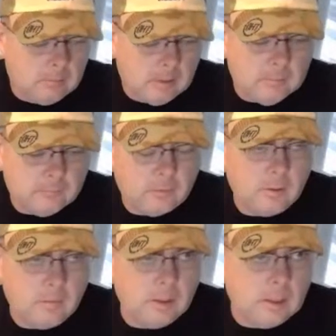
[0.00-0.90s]
And right
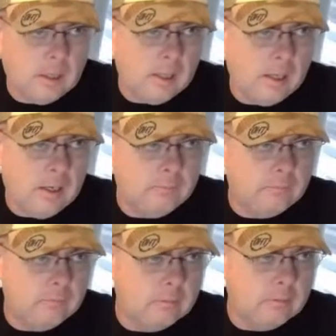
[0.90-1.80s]
before I went
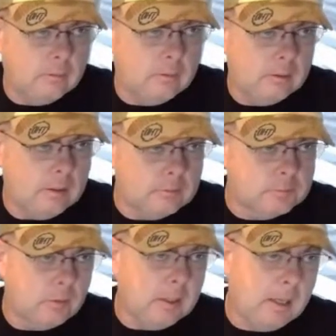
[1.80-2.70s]
live, it
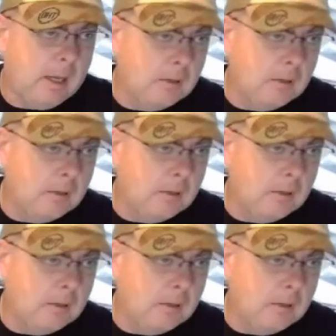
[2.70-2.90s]
was pretty